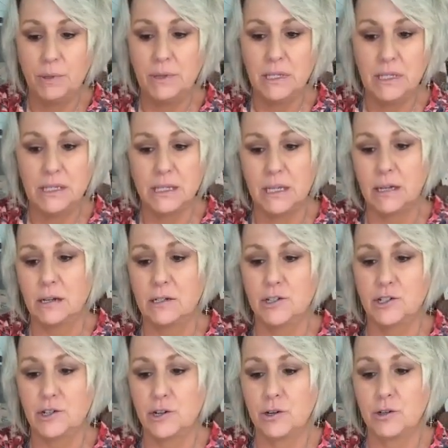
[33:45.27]
put this in
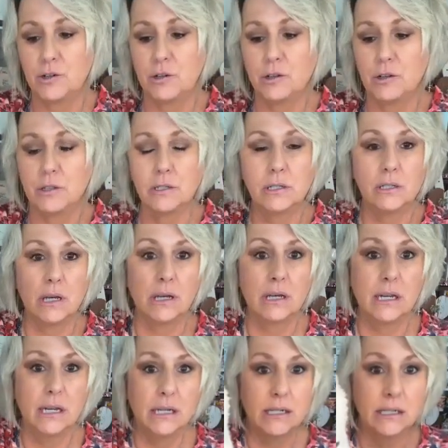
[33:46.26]
a journal,
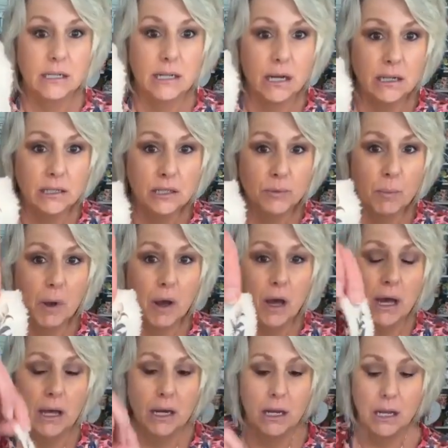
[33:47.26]
tuck it in a tuck
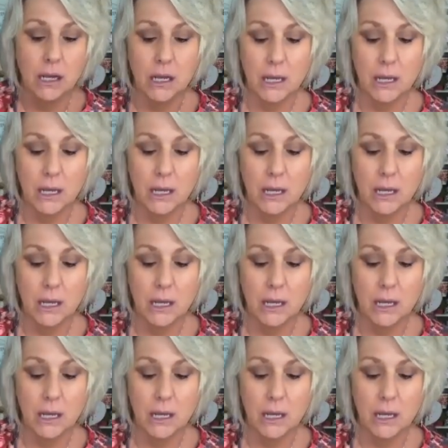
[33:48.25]
spot.